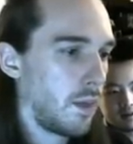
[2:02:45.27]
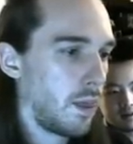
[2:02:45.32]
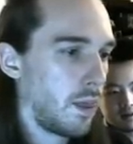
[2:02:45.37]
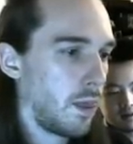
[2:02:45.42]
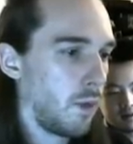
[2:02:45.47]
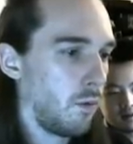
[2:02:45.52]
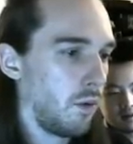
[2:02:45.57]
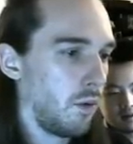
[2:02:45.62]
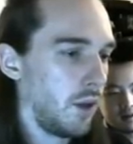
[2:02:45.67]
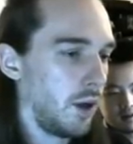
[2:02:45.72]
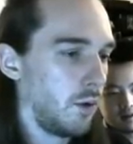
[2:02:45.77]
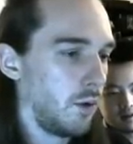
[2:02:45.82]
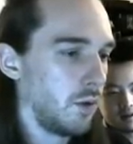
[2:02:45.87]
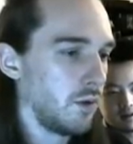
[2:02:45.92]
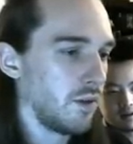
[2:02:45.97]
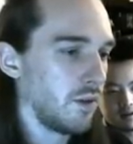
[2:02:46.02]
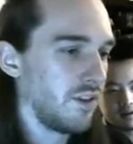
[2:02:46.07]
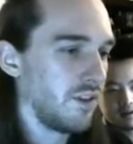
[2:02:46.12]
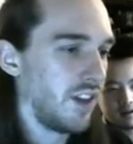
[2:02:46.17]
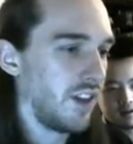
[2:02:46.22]
Well, they would
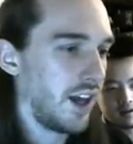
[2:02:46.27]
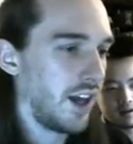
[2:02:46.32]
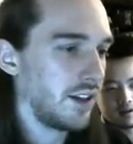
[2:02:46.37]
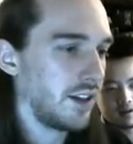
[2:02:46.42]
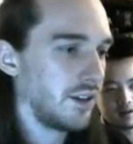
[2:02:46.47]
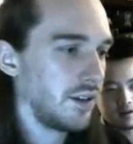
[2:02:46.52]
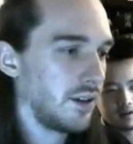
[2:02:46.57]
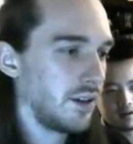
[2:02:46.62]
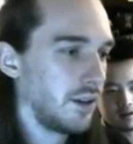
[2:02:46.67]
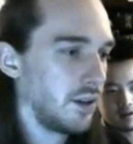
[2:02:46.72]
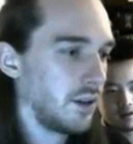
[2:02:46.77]
reflect.